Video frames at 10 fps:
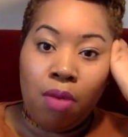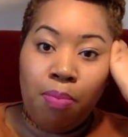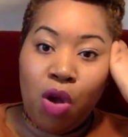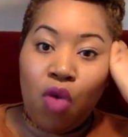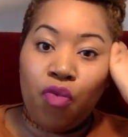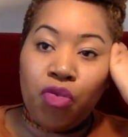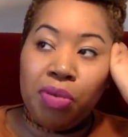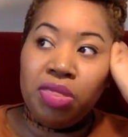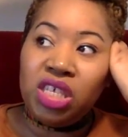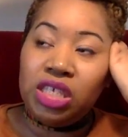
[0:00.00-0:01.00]
Both
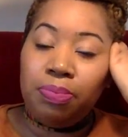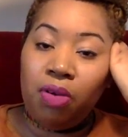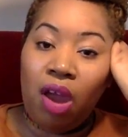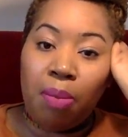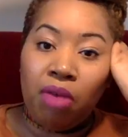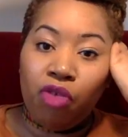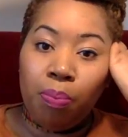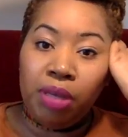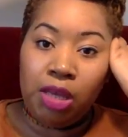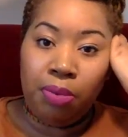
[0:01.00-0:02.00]
from spirit, but from
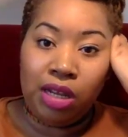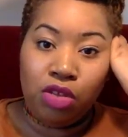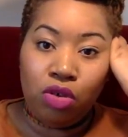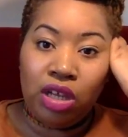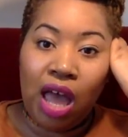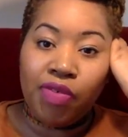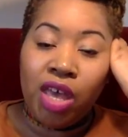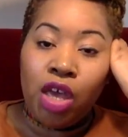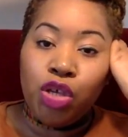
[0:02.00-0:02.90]
people in your life.